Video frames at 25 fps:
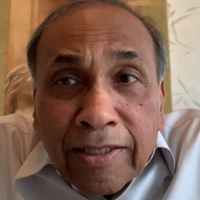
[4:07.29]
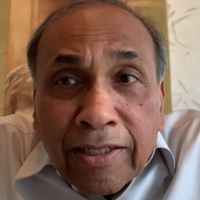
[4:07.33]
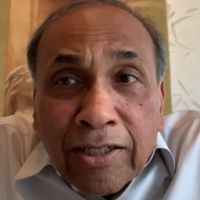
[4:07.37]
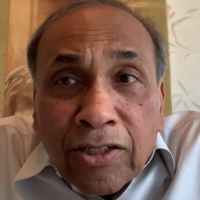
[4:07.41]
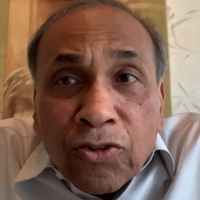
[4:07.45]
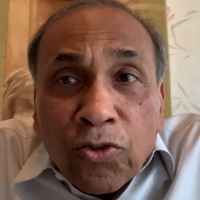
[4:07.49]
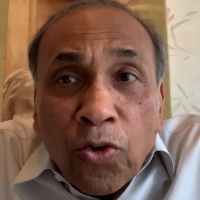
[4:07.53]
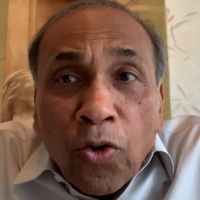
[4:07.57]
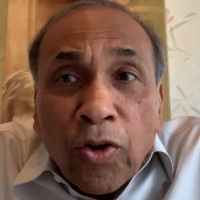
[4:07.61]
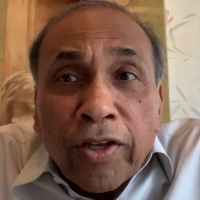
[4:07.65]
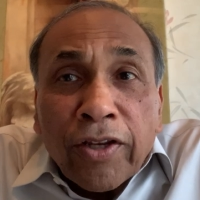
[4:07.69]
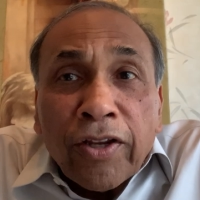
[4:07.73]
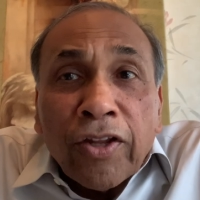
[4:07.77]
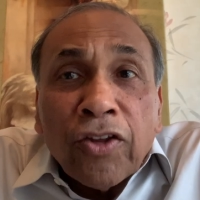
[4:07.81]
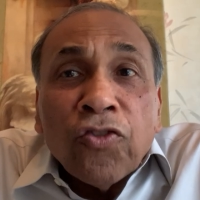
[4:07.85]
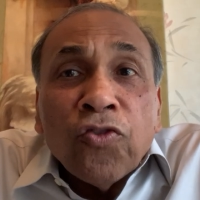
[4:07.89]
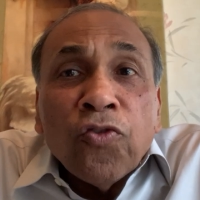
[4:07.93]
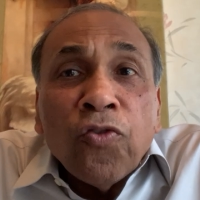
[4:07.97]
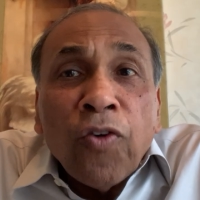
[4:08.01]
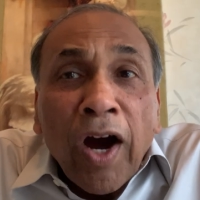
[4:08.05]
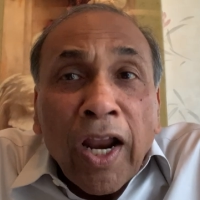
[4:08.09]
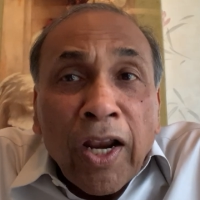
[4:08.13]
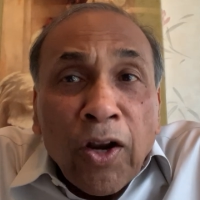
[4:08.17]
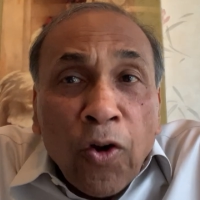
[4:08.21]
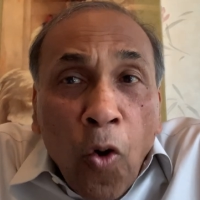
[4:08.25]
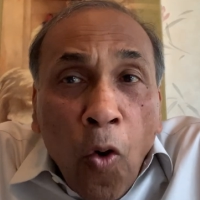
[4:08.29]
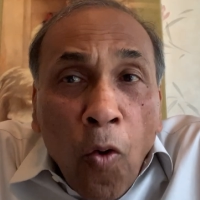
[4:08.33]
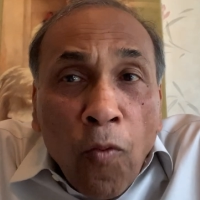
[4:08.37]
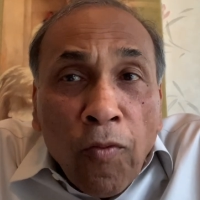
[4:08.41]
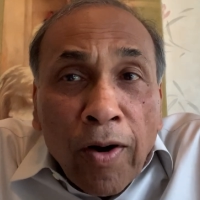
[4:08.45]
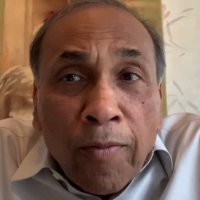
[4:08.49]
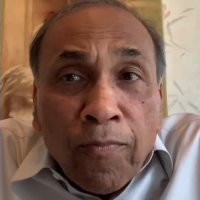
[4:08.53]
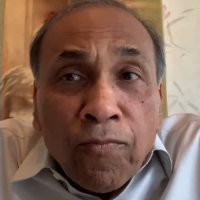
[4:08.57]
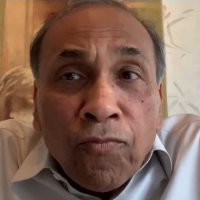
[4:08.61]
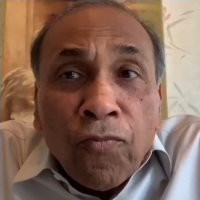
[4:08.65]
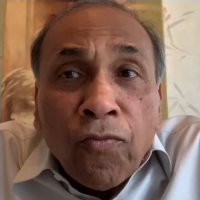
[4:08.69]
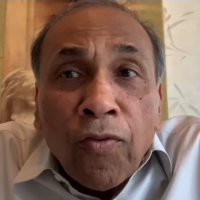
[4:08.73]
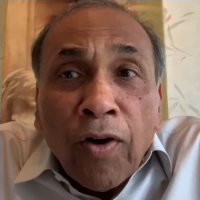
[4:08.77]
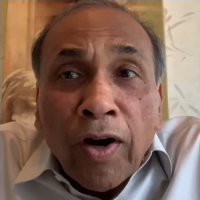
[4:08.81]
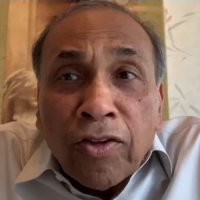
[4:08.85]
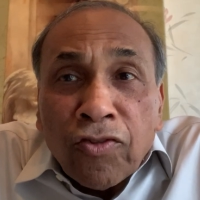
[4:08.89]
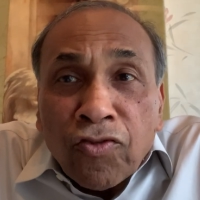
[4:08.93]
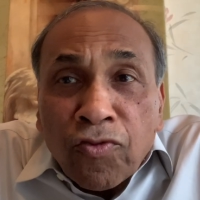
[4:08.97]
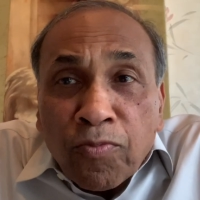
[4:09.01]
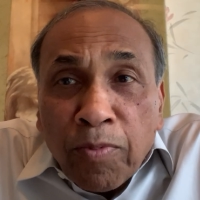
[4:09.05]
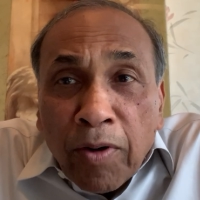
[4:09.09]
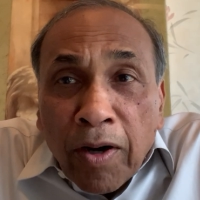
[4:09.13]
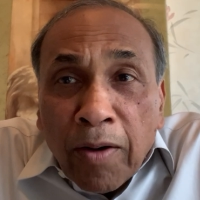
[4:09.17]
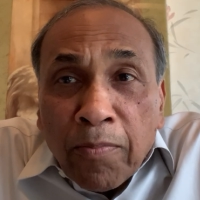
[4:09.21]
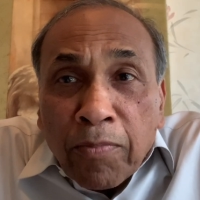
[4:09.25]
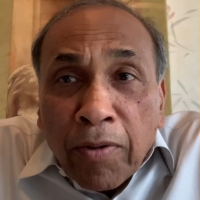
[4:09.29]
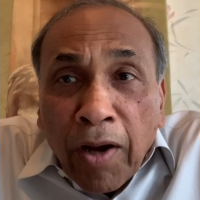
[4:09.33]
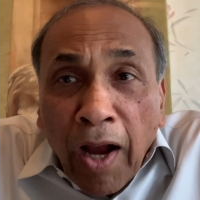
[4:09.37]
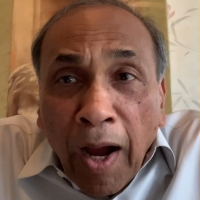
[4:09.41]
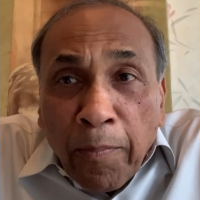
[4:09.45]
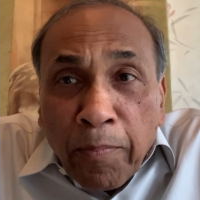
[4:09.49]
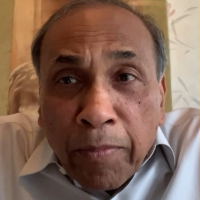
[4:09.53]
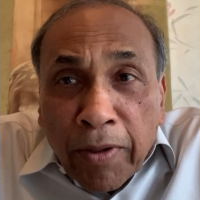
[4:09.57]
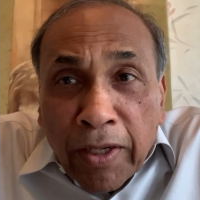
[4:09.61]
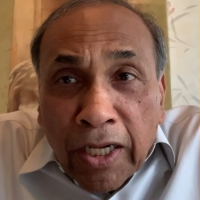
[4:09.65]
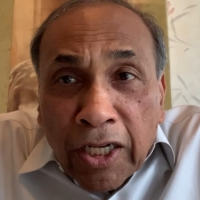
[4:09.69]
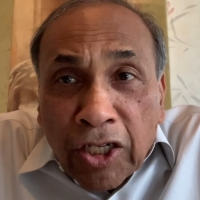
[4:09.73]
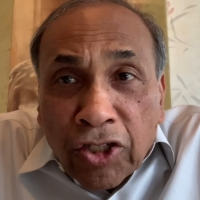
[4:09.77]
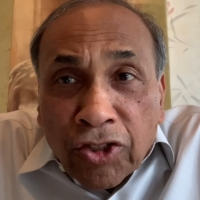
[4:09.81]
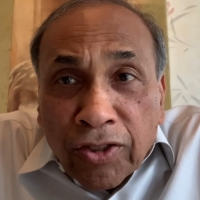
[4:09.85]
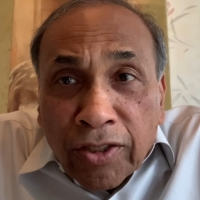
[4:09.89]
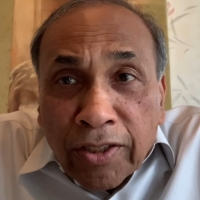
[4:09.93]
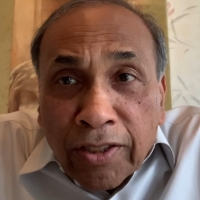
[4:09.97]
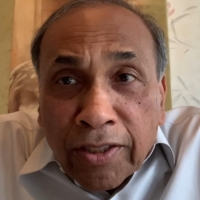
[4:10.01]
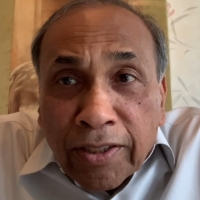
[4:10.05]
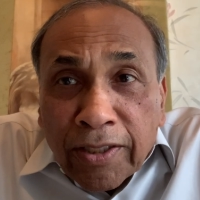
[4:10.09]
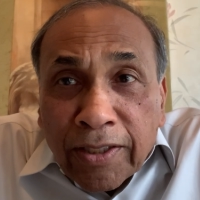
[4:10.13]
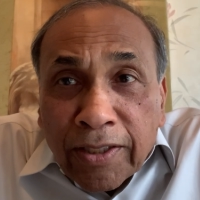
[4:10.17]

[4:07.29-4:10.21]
So it is one ovum, one sperm combination